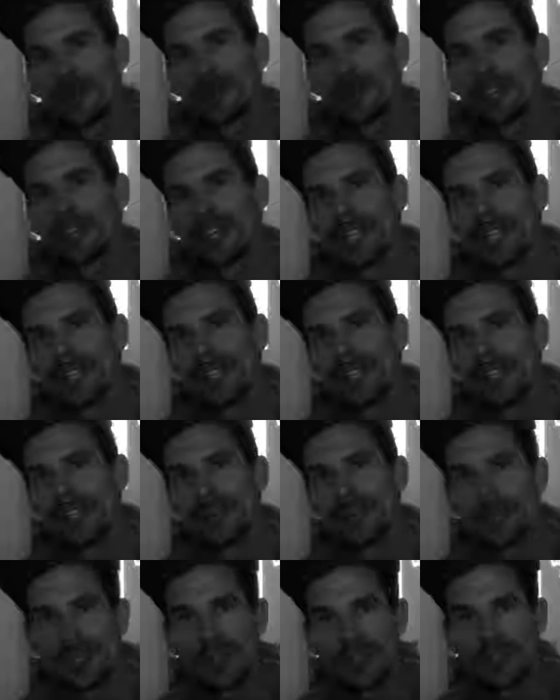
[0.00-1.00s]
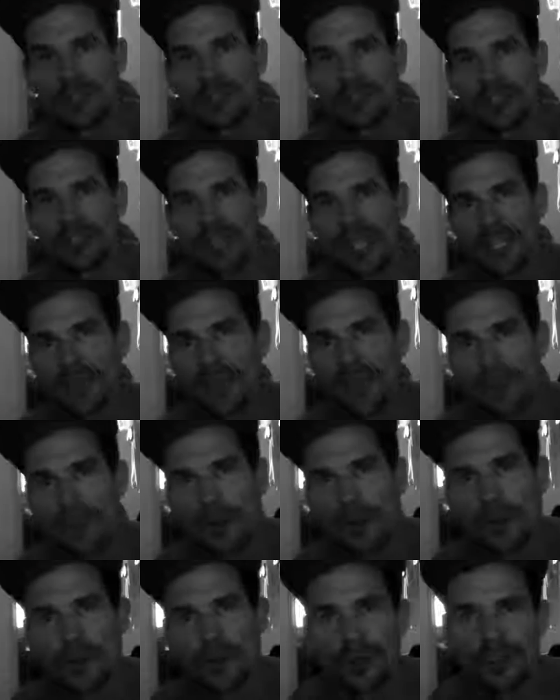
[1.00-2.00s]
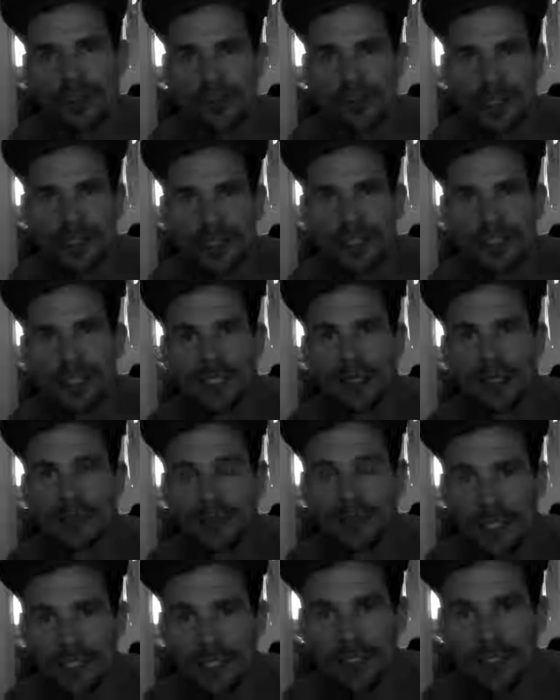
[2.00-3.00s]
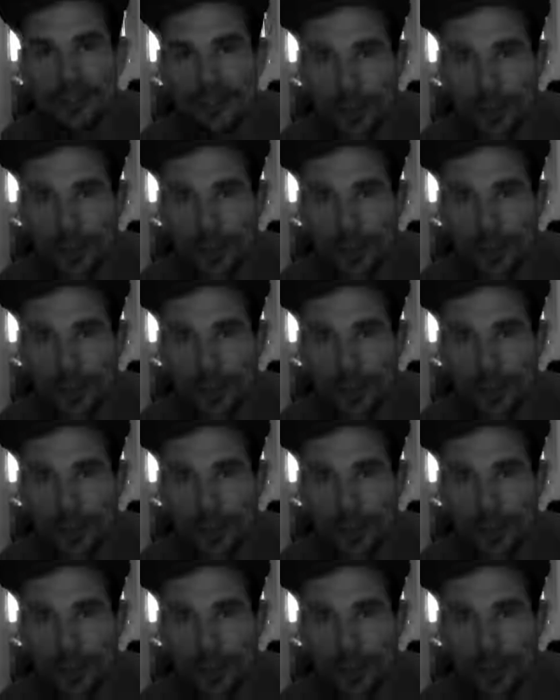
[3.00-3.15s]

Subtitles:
was saying. Because she's scared about the Botox thing. Freelee, you